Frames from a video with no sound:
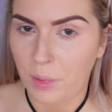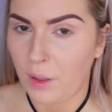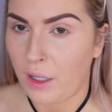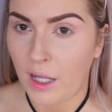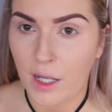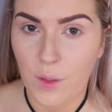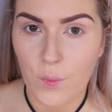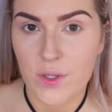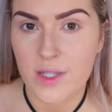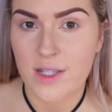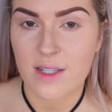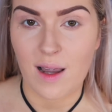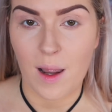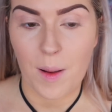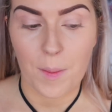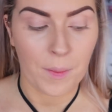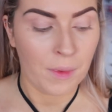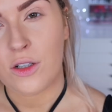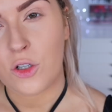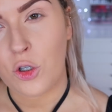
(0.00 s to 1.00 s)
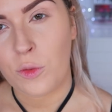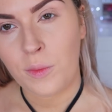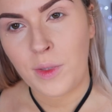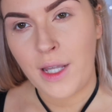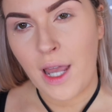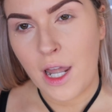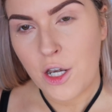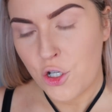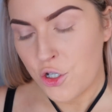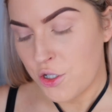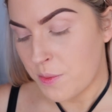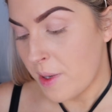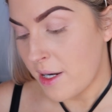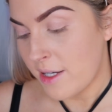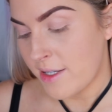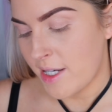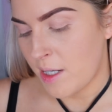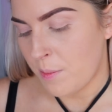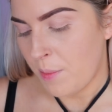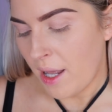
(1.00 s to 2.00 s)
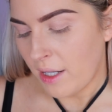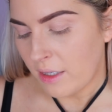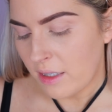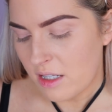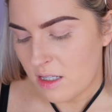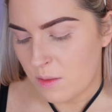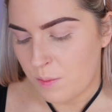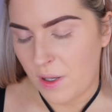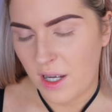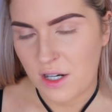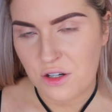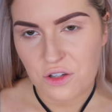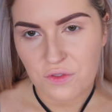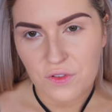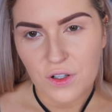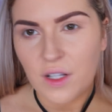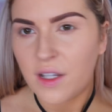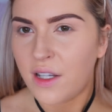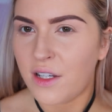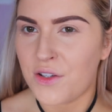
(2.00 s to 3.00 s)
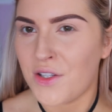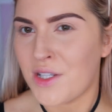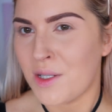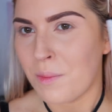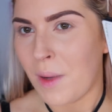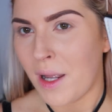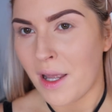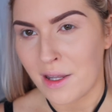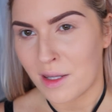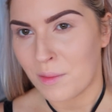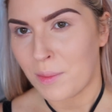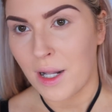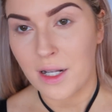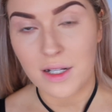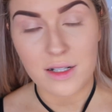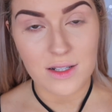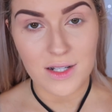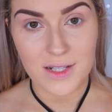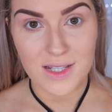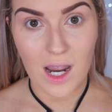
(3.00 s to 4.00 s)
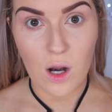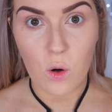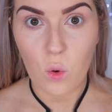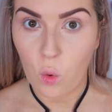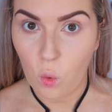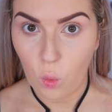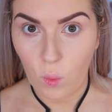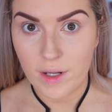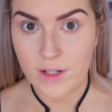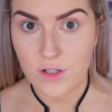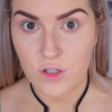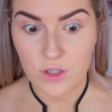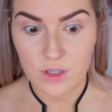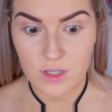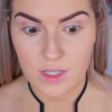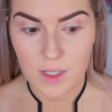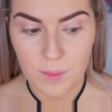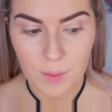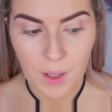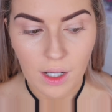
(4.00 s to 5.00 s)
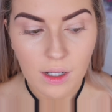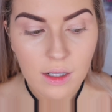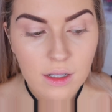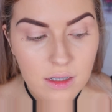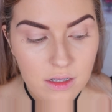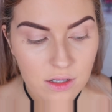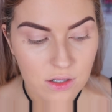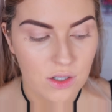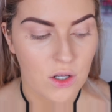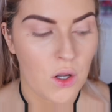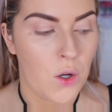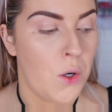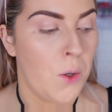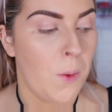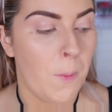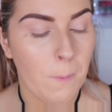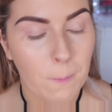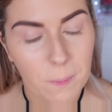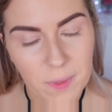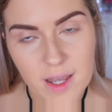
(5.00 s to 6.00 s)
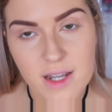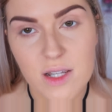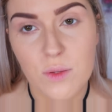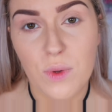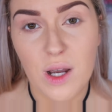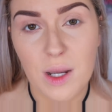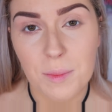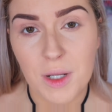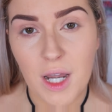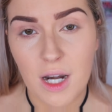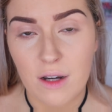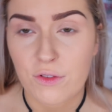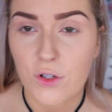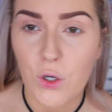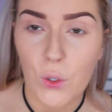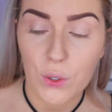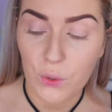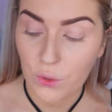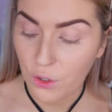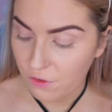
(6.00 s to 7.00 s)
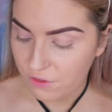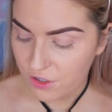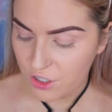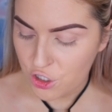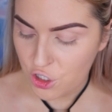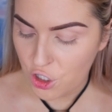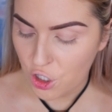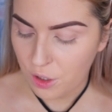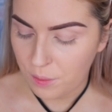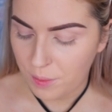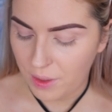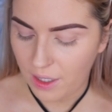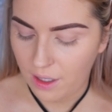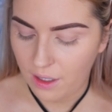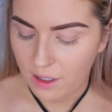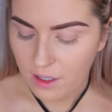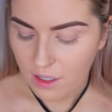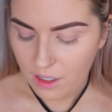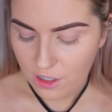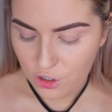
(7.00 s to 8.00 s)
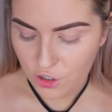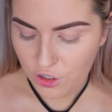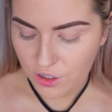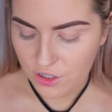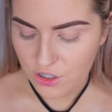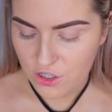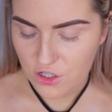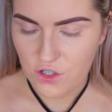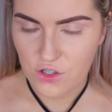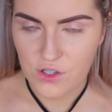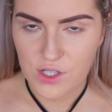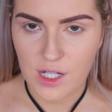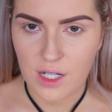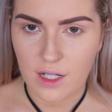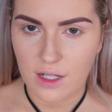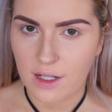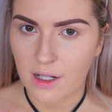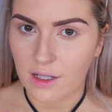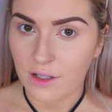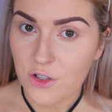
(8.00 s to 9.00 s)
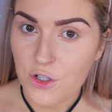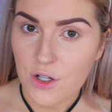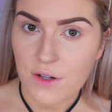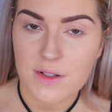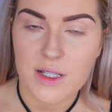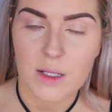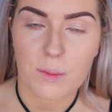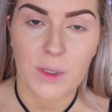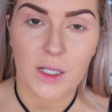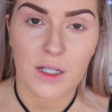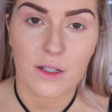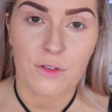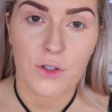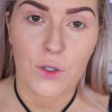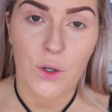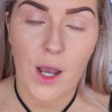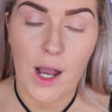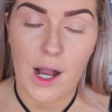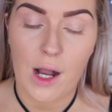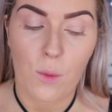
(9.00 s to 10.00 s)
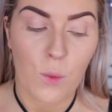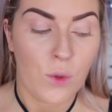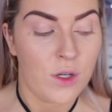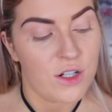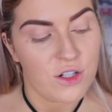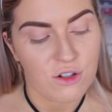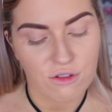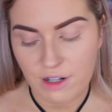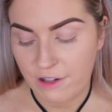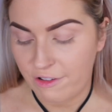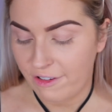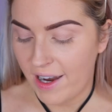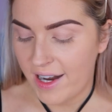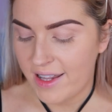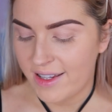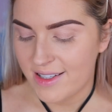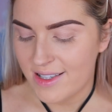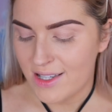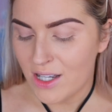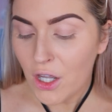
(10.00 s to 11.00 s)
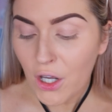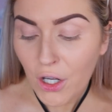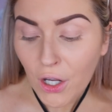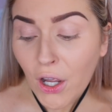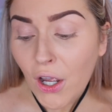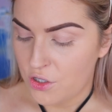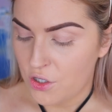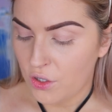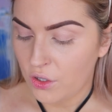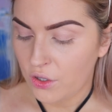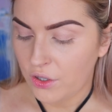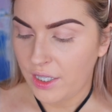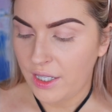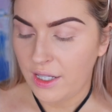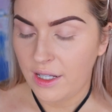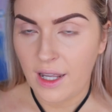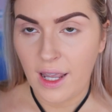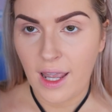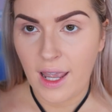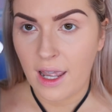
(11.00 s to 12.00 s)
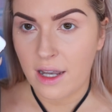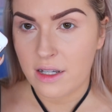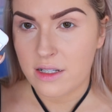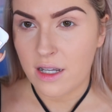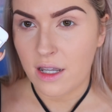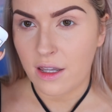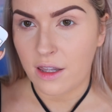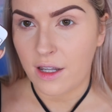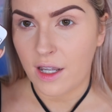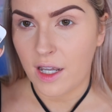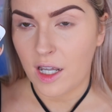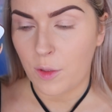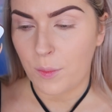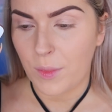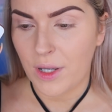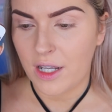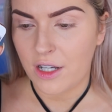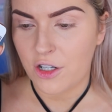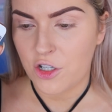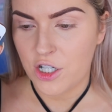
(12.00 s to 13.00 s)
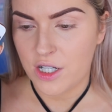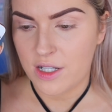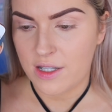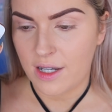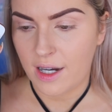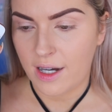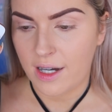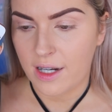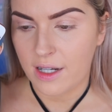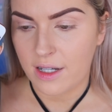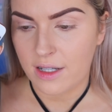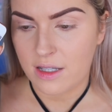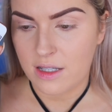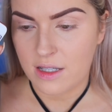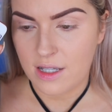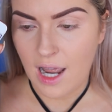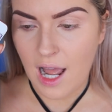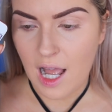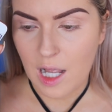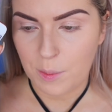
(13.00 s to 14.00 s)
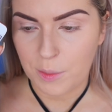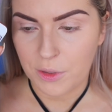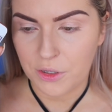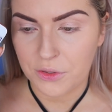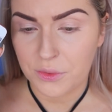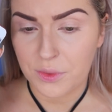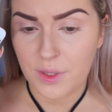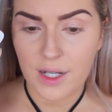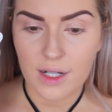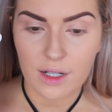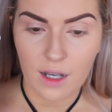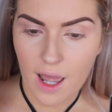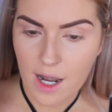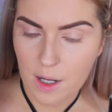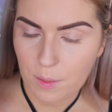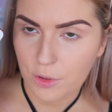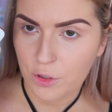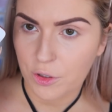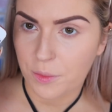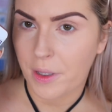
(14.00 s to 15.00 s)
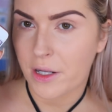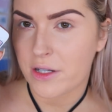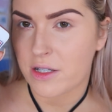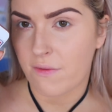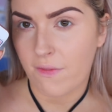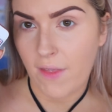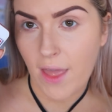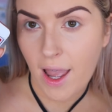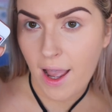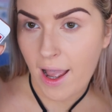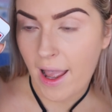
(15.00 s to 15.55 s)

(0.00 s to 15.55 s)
play with some. Normally I'd use my Z palettes, but I just feel like using my other palettes because I always use Z palettes. So that's why I'm kind of going all over the show, but you can just use any colors you have similar if you are wanting to recreate this look. So looking at the image, it's like dark blue and lighter blue because of the